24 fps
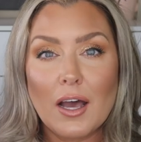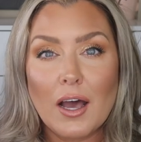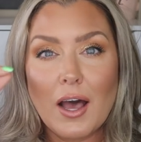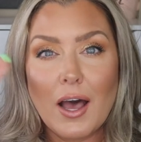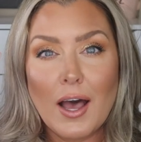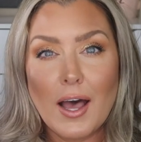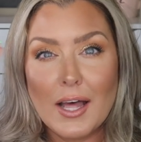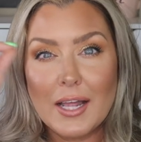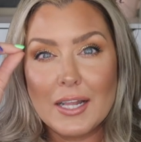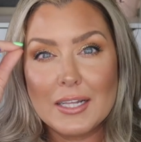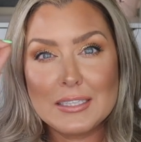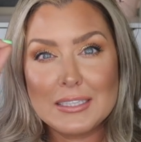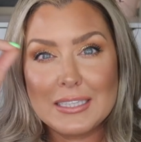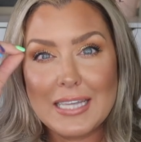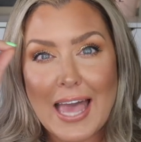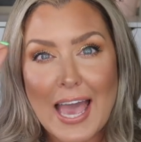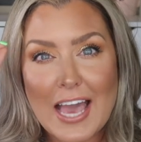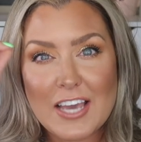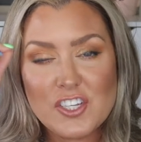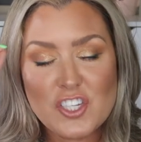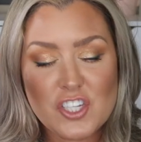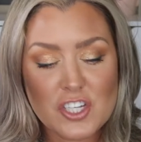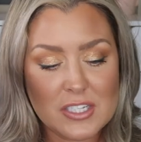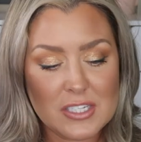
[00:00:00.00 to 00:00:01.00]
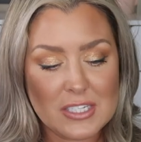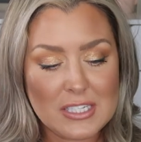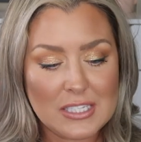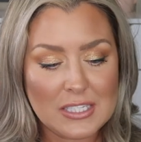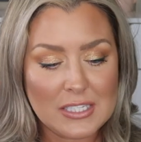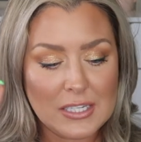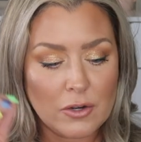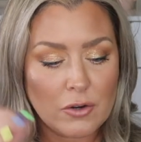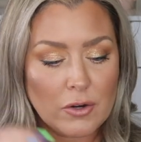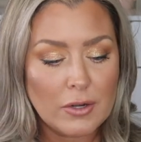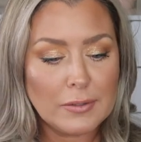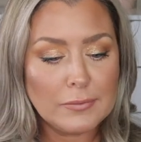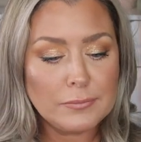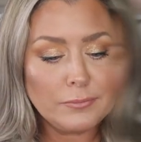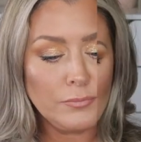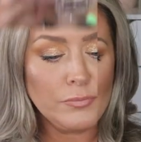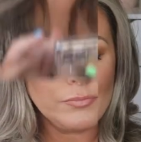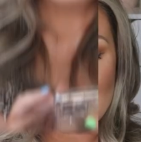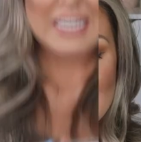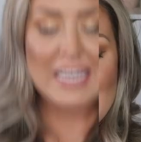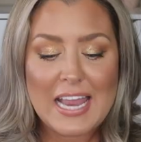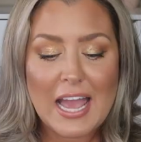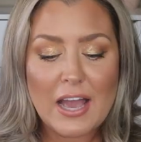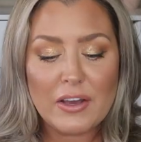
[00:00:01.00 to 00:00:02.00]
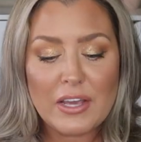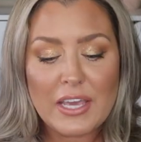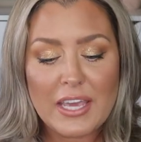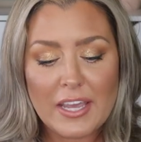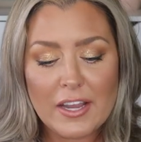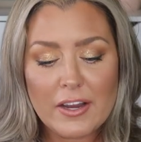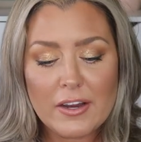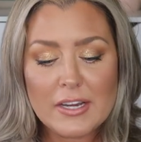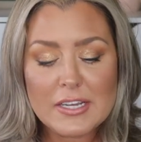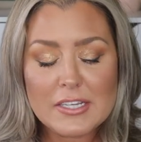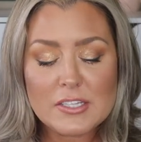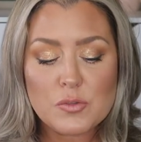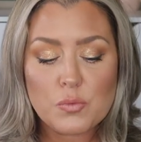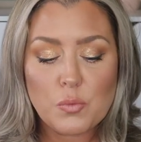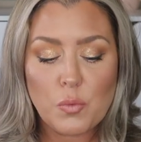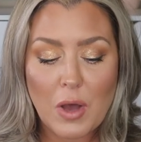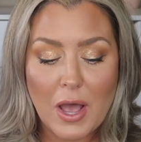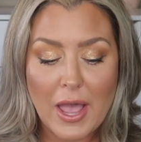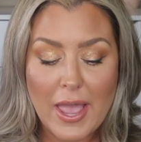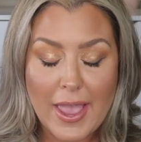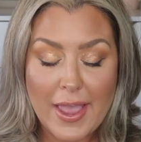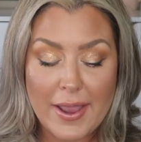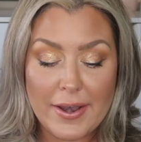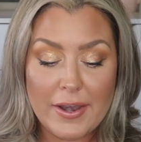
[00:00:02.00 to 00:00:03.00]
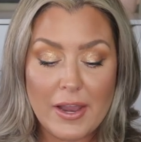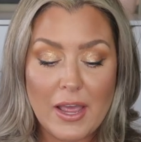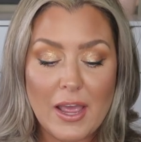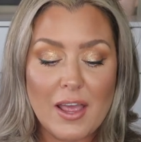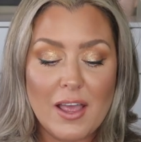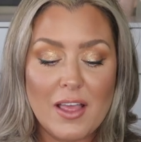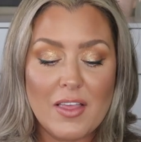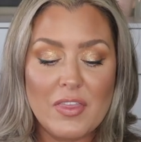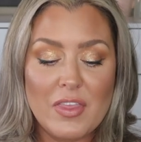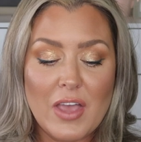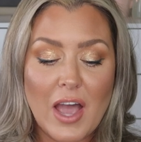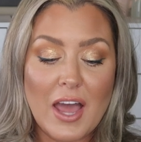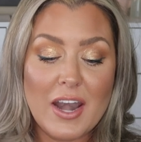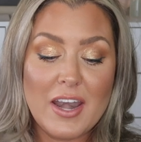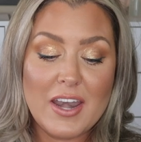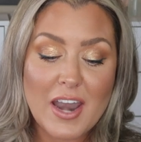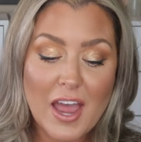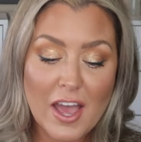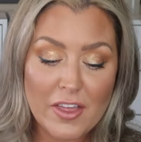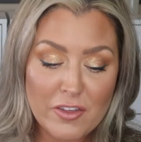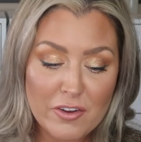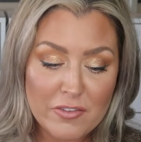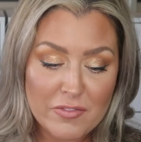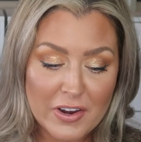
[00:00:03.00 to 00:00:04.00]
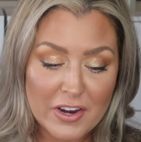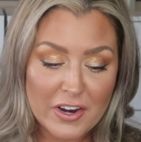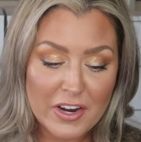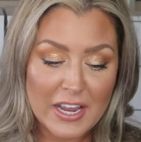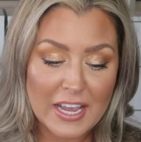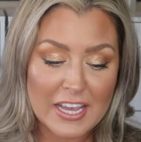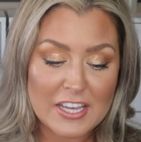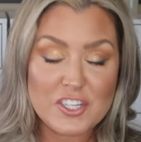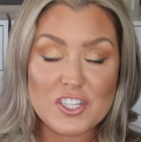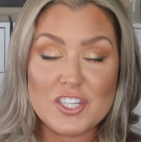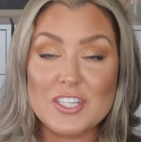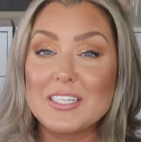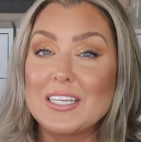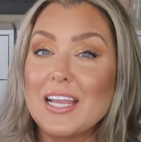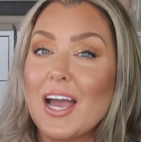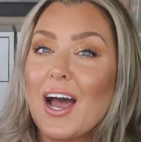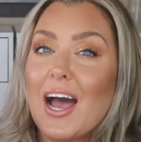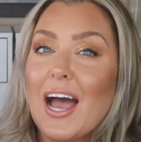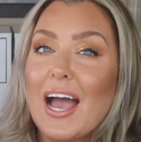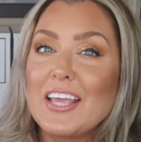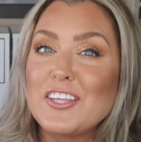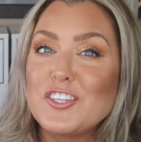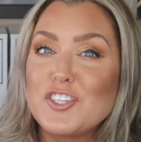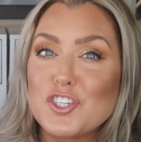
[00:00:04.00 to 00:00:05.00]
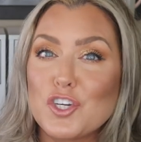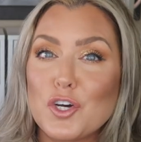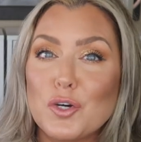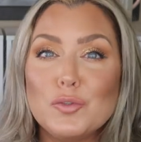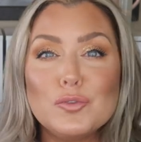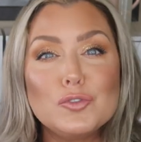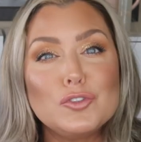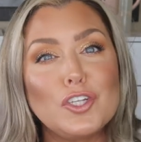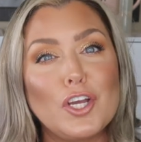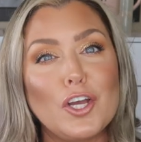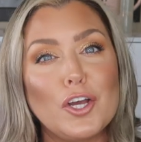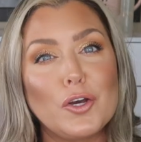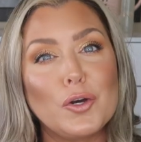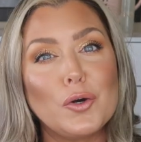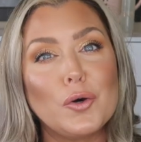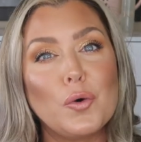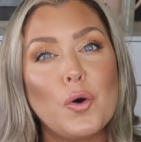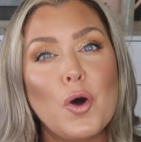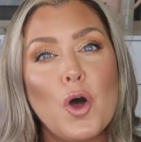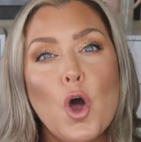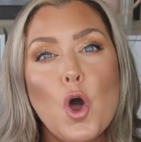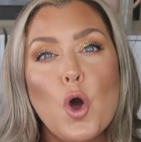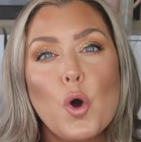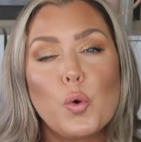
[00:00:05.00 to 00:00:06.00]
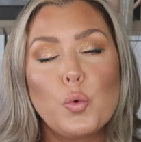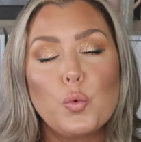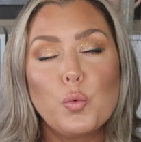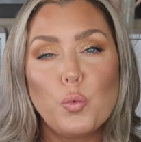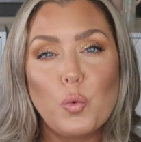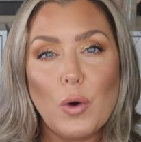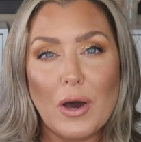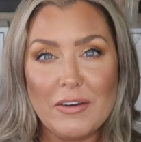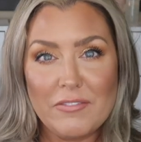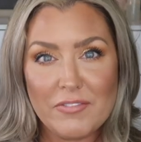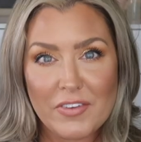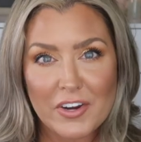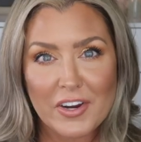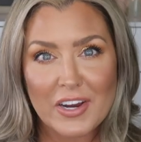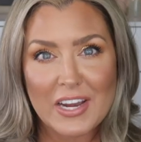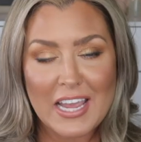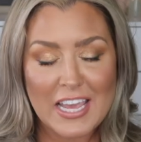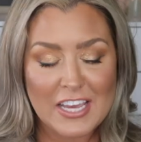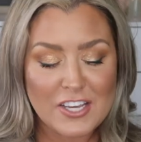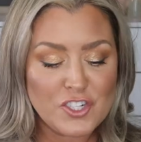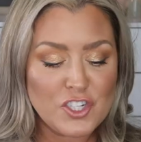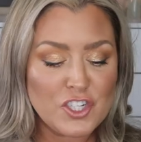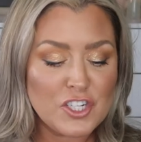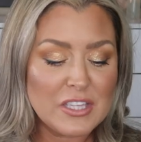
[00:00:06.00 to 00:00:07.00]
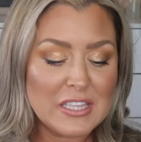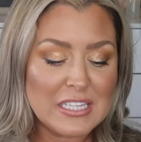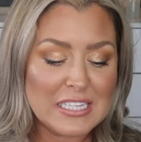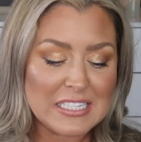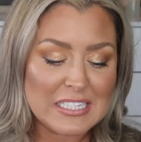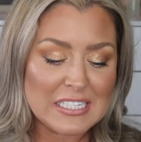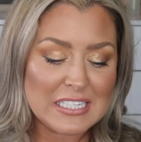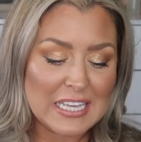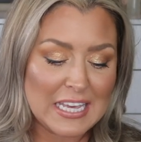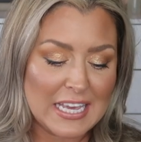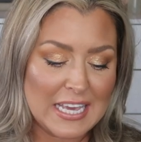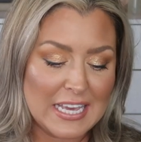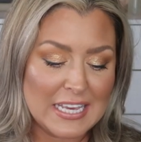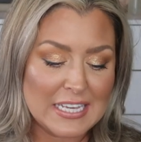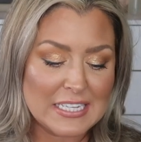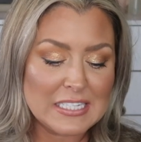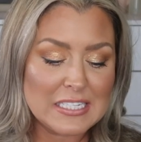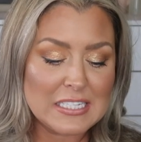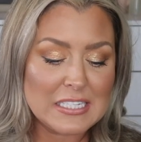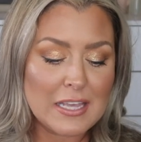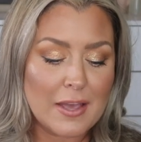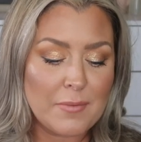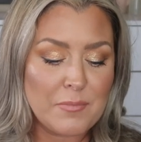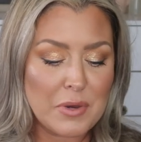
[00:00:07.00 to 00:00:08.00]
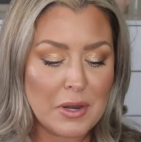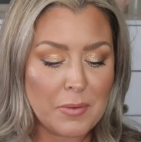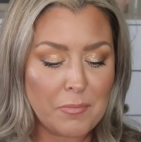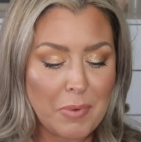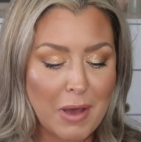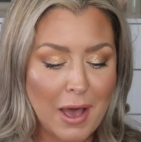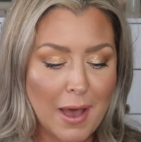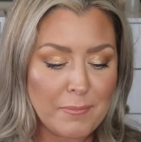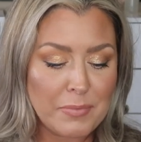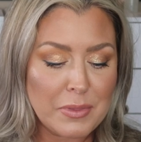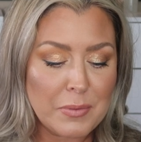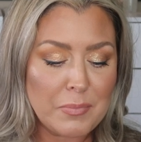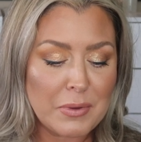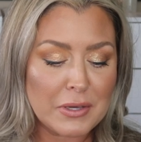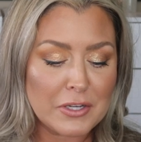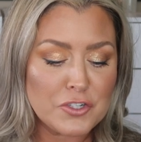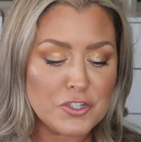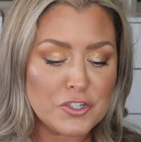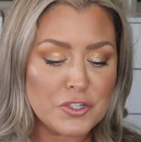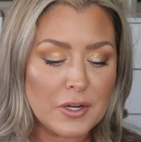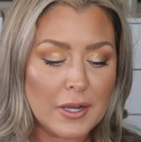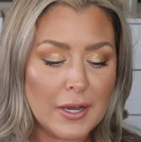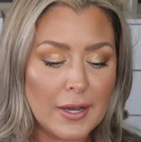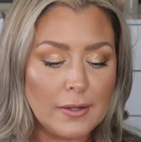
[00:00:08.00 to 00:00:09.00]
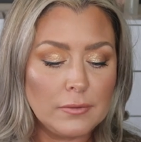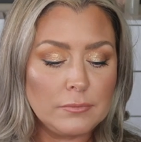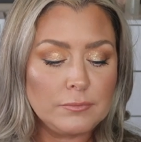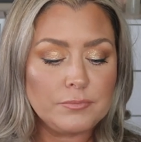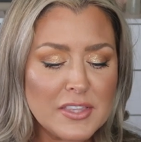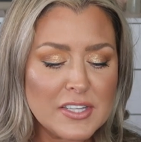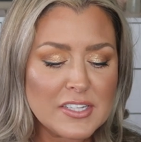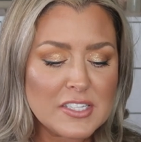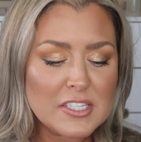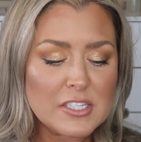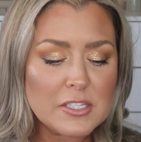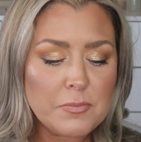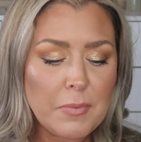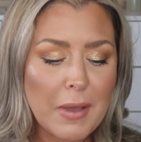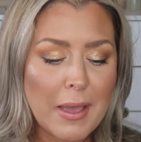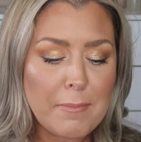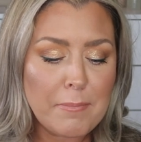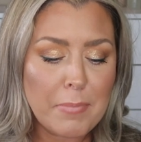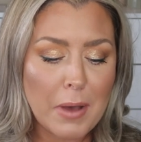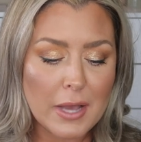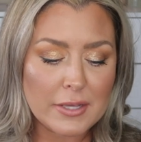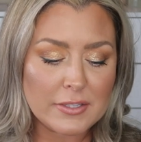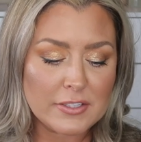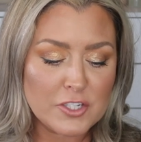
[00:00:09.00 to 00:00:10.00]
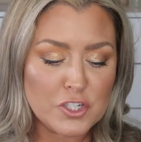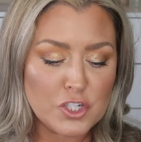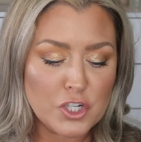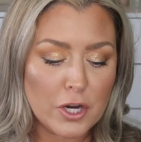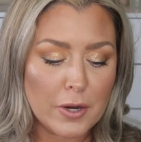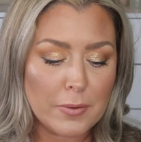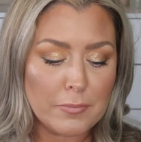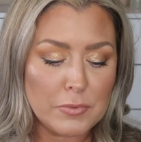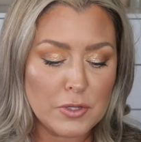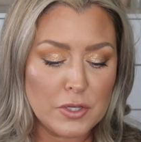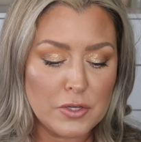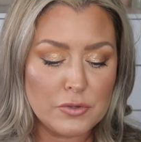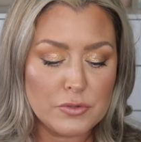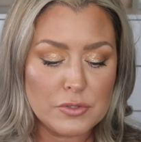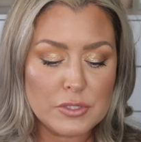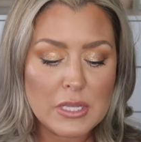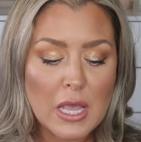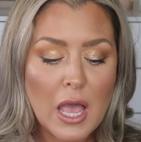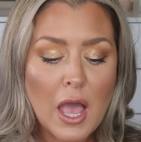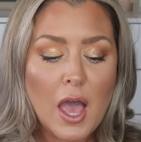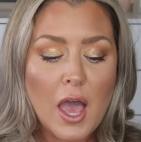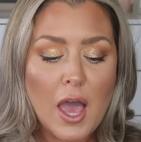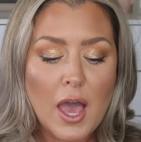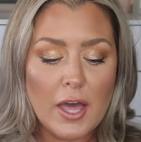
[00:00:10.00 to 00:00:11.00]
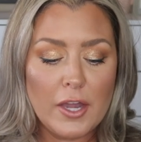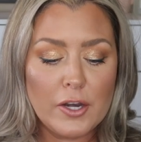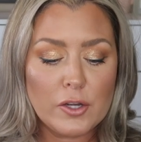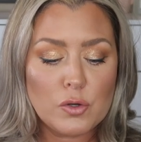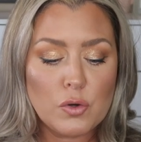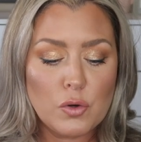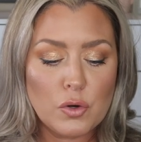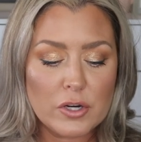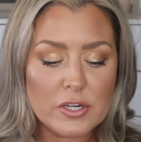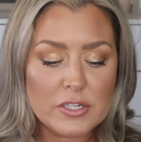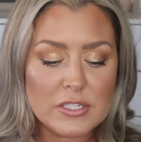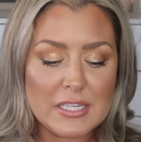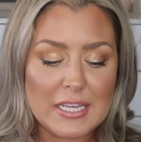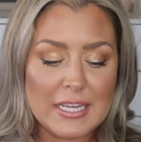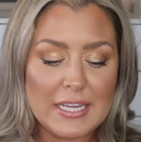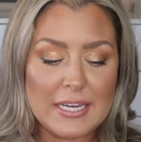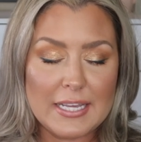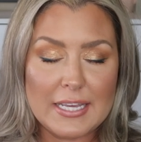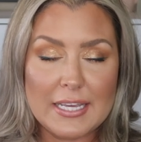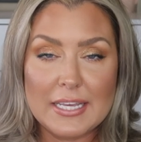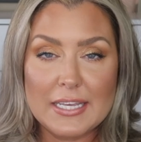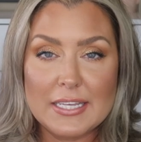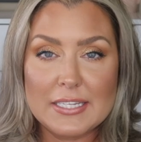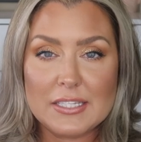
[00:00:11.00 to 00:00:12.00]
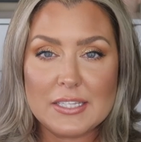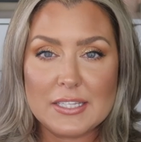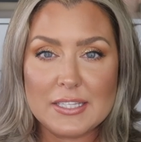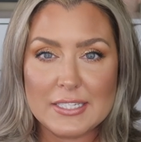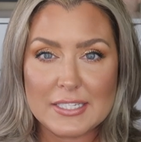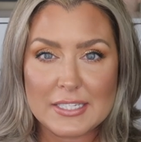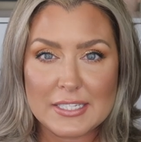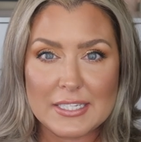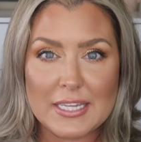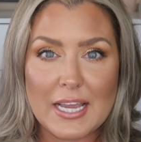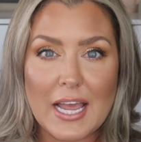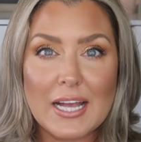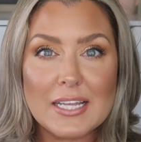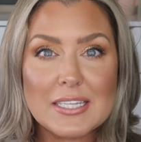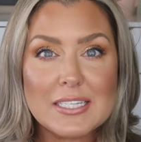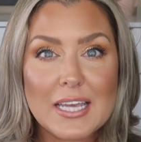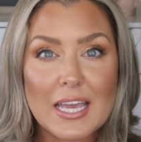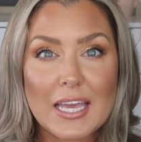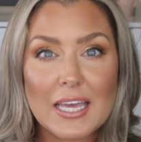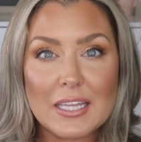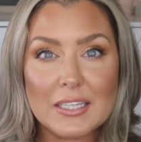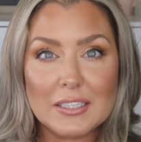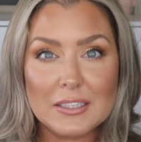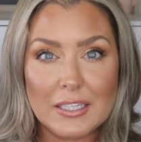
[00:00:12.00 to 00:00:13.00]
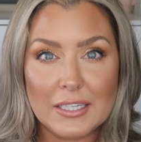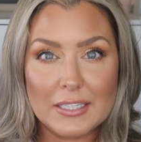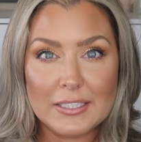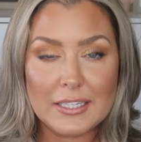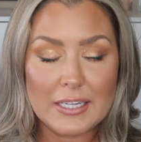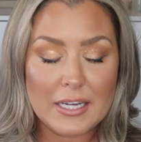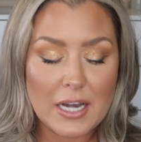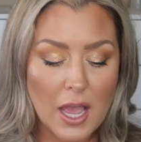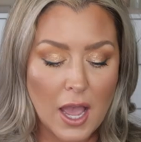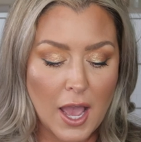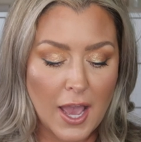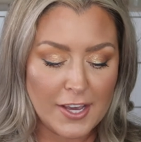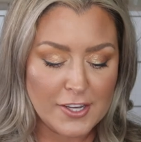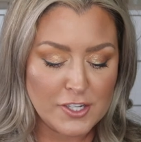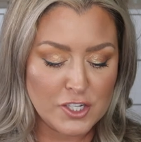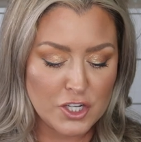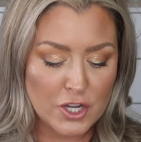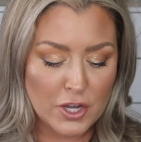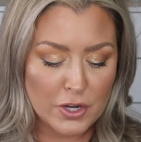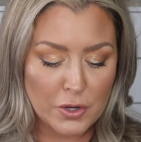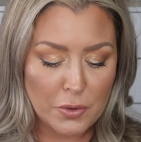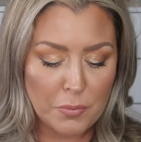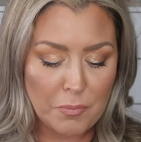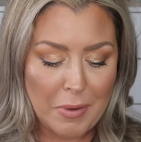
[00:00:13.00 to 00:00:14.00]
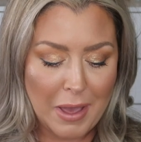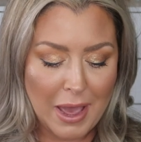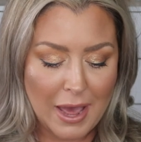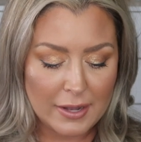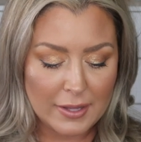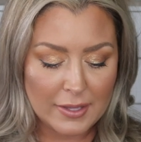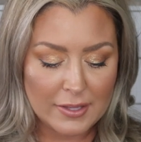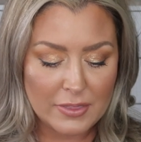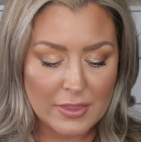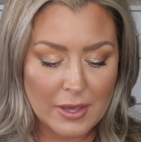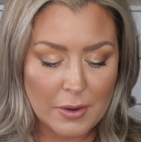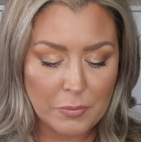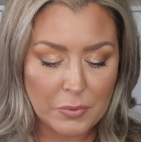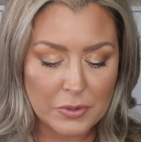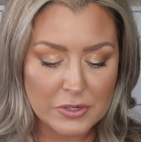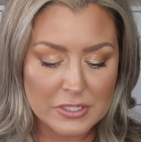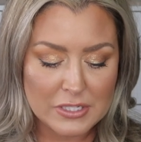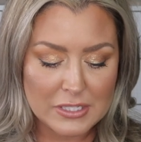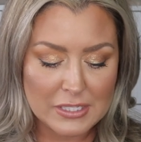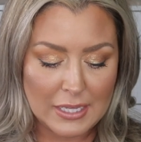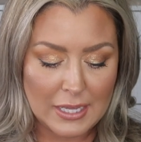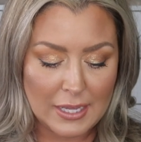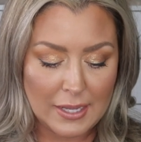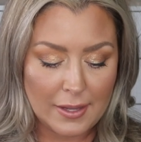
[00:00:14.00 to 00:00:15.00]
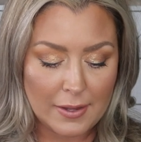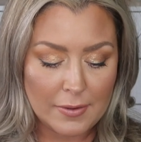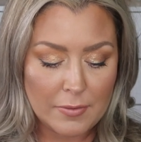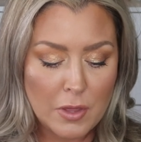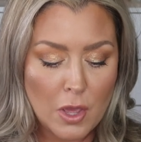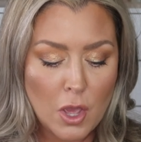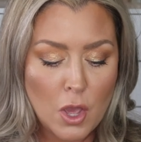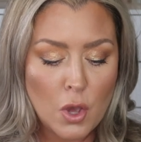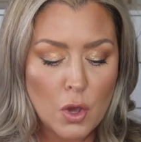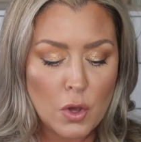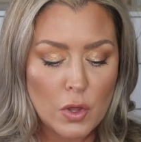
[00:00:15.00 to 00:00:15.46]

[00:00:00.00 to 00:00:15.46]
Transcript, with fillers: uh, lash serum now here is one Another variation, now I don't know what variation this is. I'm gonna pop the picture up. This is by BoxyCharm News, and of course it is the Ciate London Eyeshadow Palette that we're seeing.